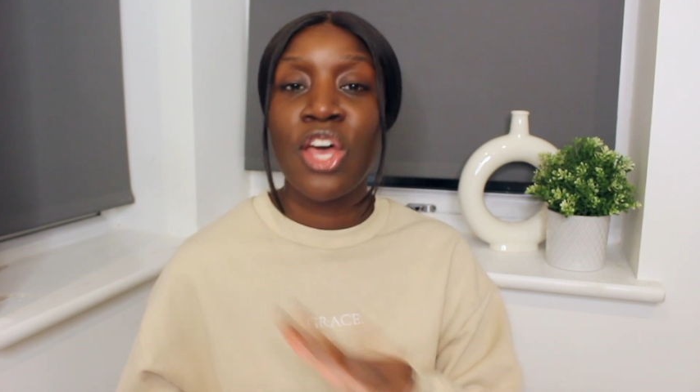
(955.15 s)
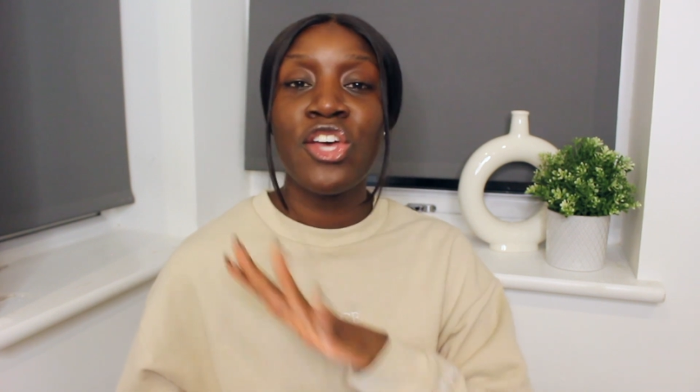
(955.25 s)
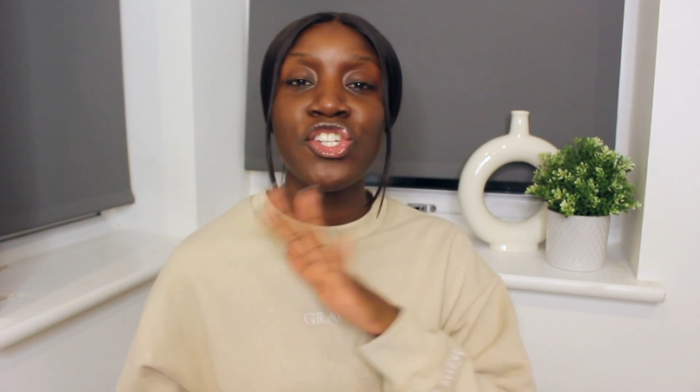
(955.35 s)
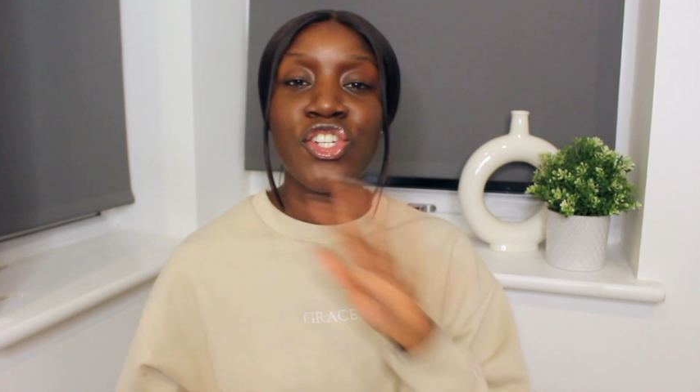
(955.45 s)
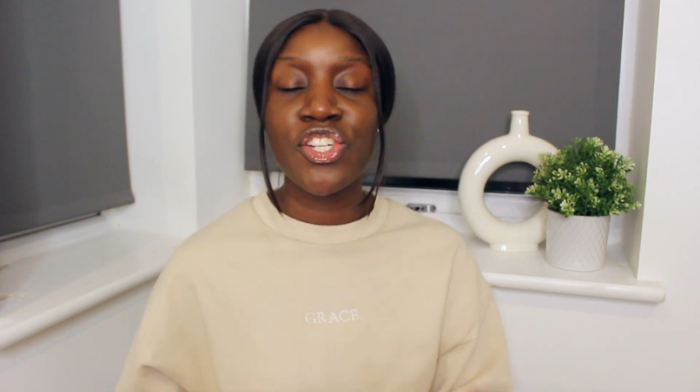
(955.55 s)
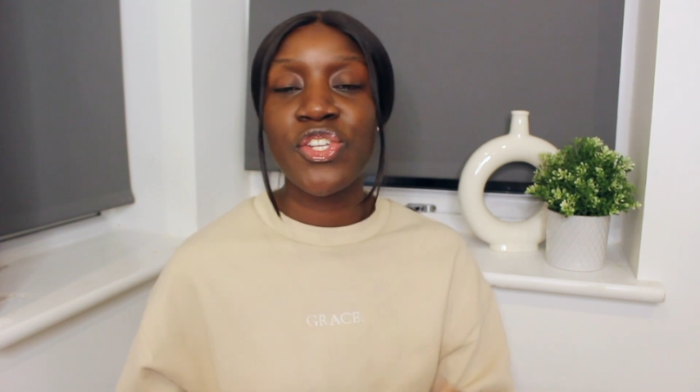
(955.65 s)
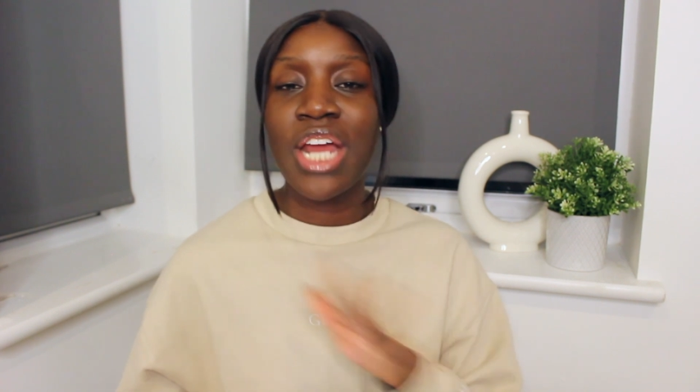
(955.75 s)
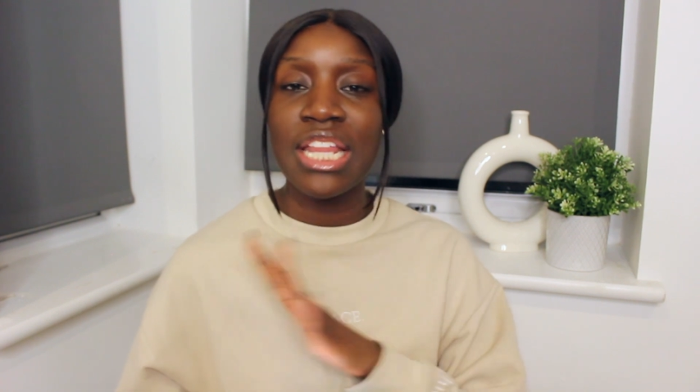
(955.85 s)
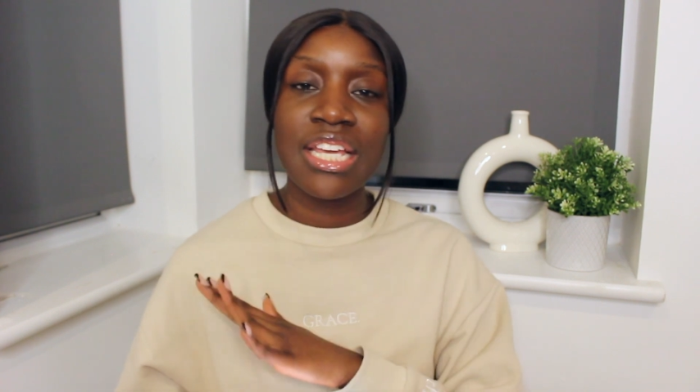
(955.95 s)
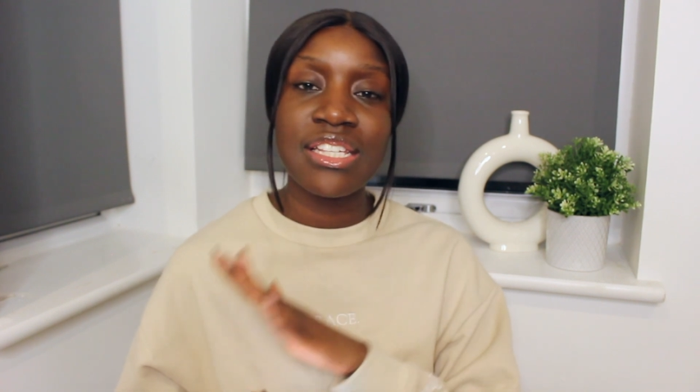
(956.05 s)
So just so
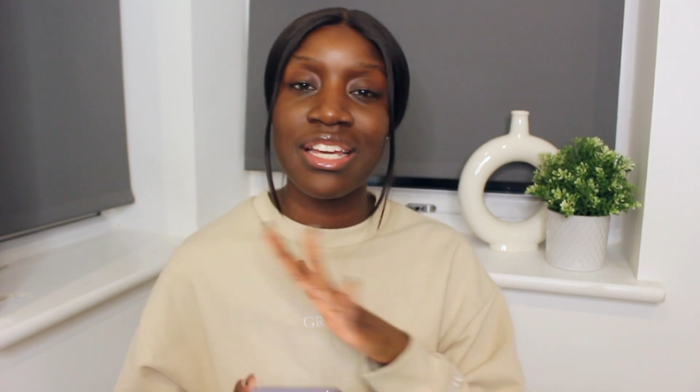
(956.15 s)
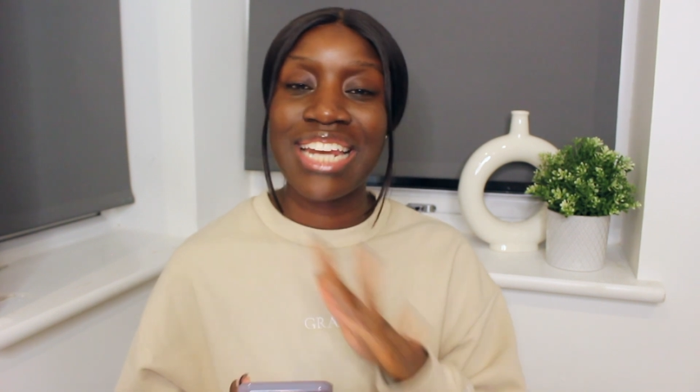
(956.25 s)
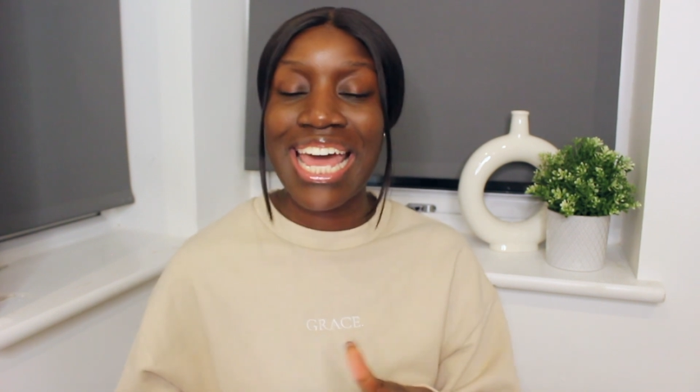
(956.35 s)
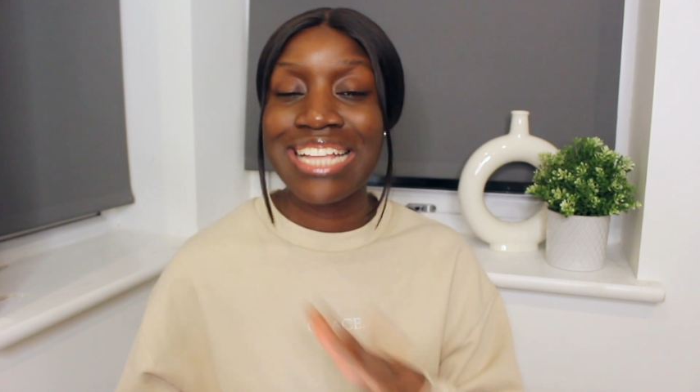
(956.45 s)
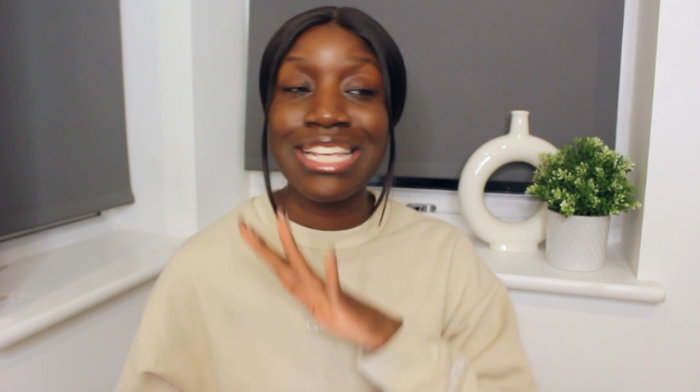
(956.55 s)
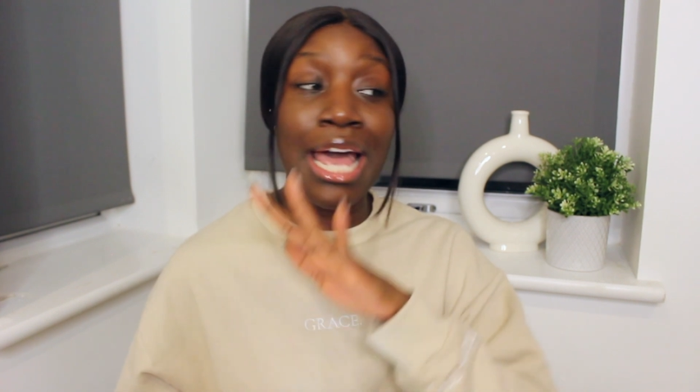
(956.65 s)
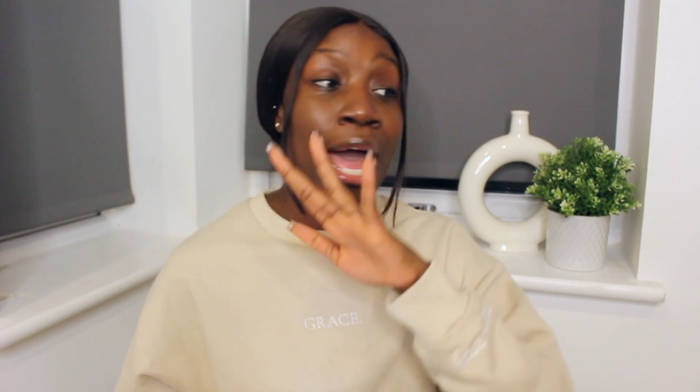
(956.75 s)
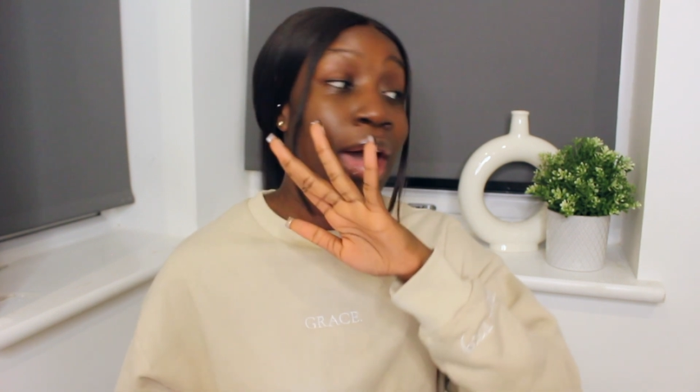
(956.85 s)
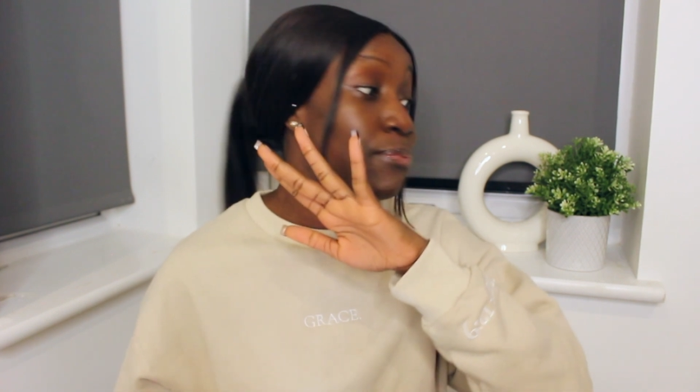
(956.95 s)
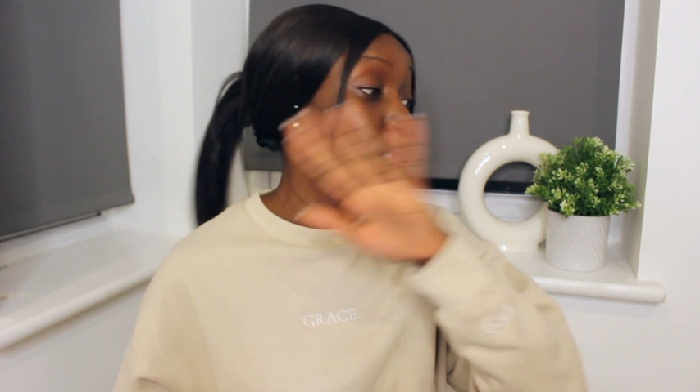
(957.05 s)
that things can end
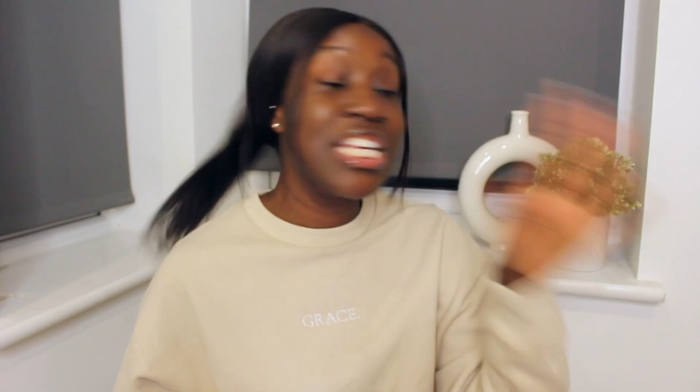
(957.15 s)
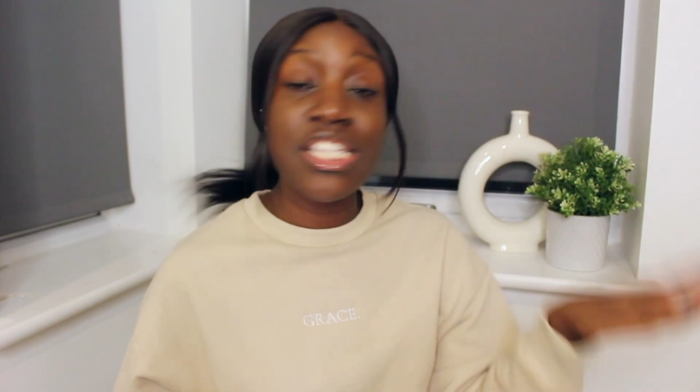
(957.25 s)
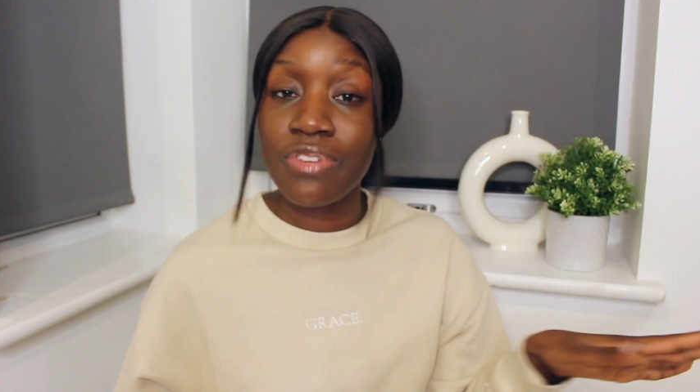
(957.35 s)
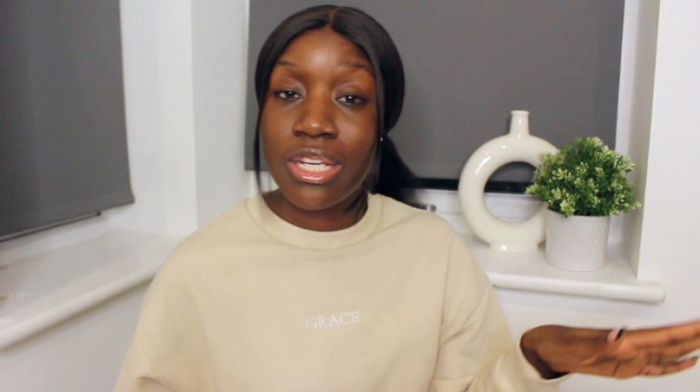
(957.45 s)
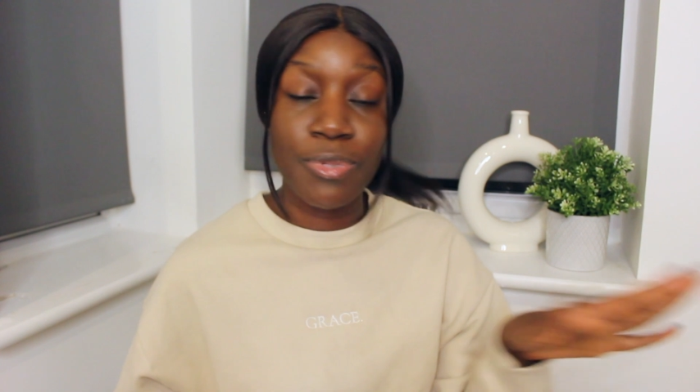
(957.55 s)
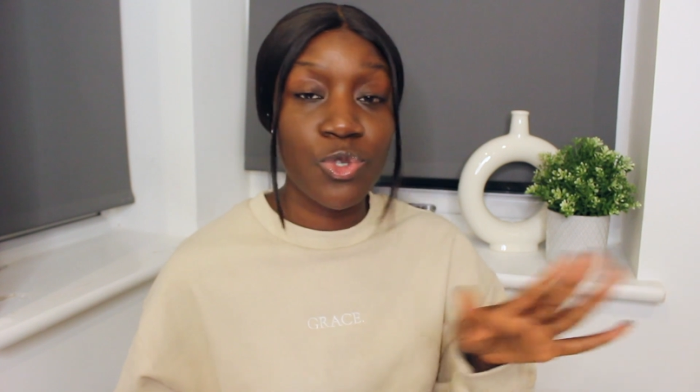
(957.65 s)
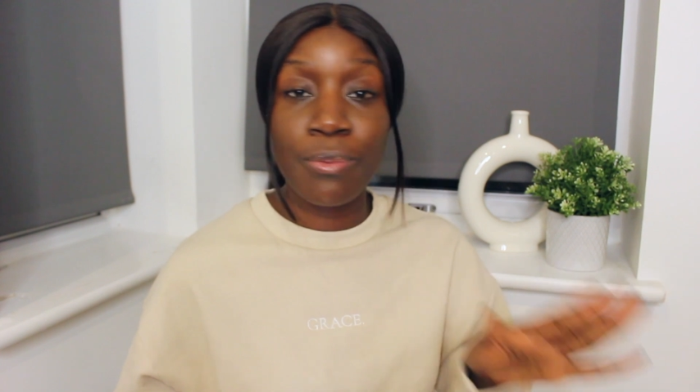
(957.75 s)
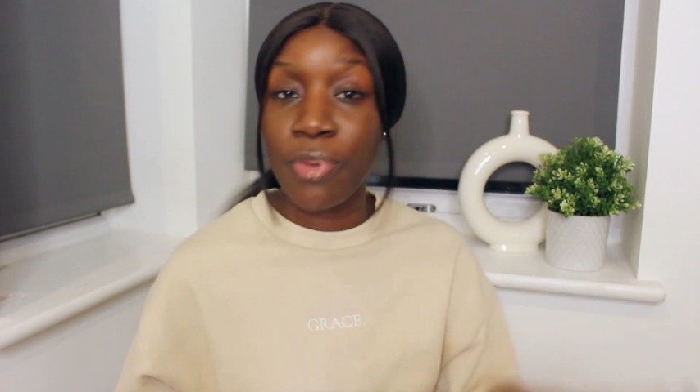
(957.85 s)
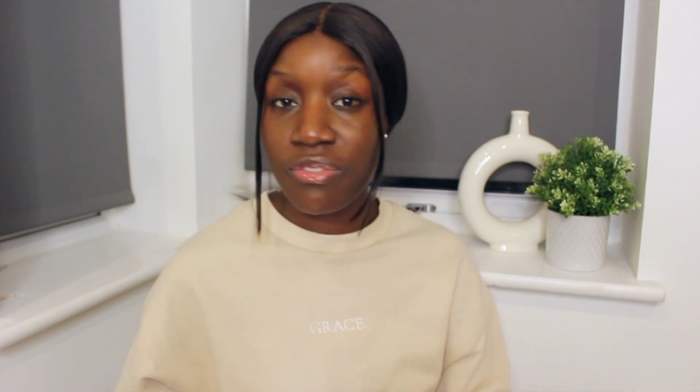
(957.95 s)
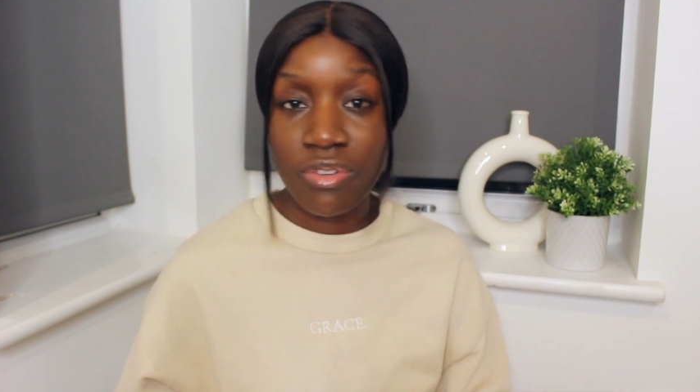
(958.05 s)
peacefully
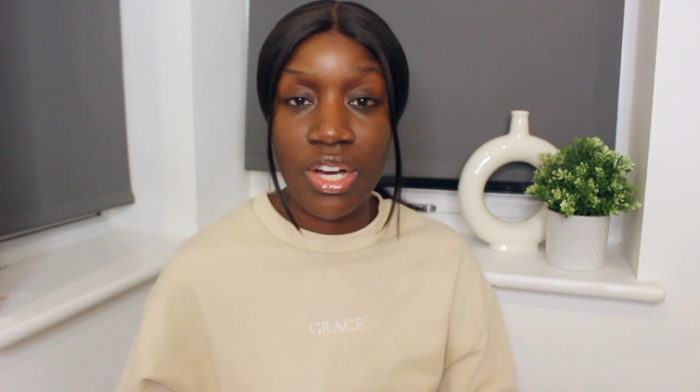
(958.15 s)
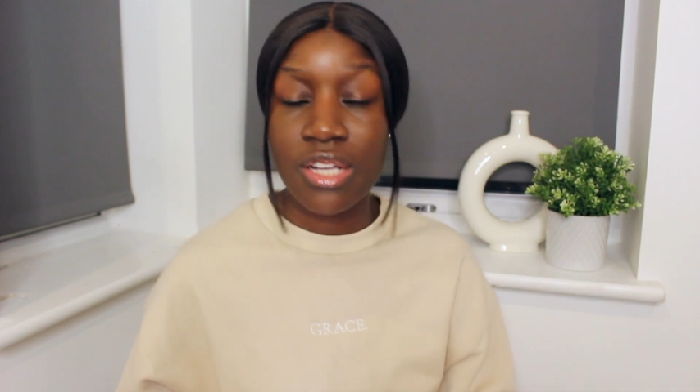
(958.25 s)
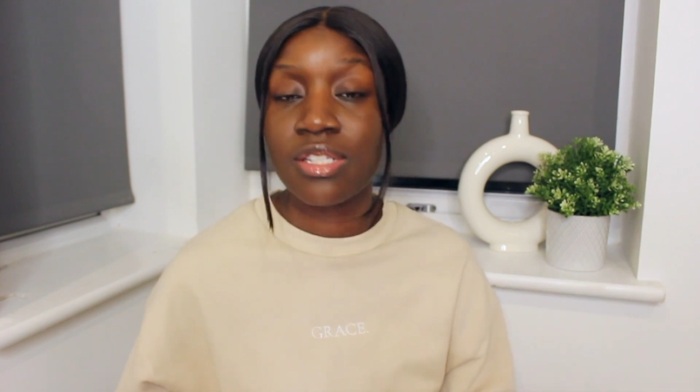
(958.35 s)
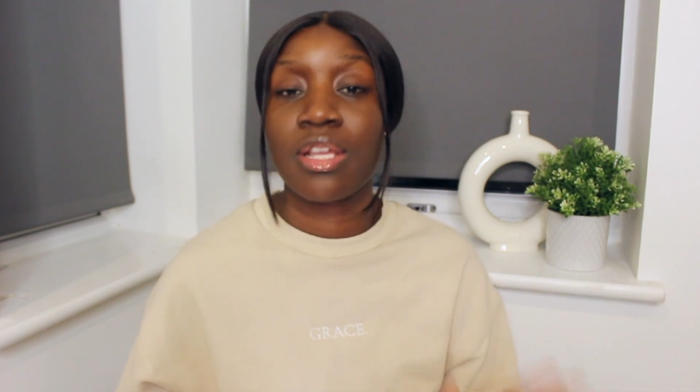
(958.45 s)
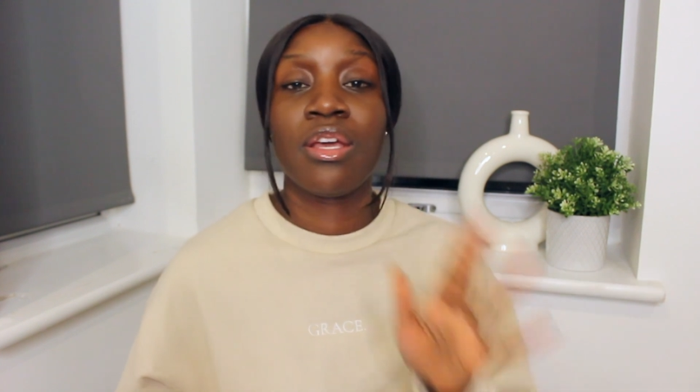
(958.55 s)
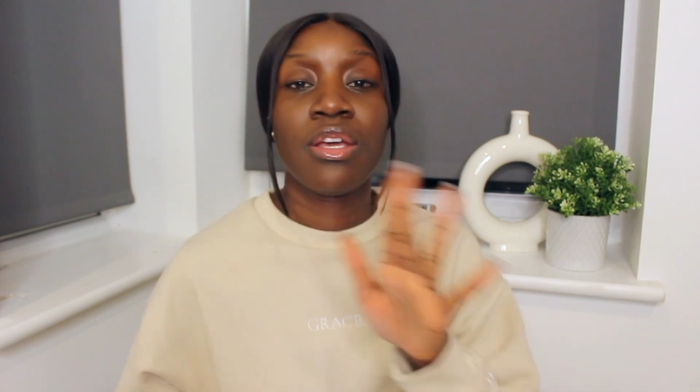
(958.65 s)
between both of us,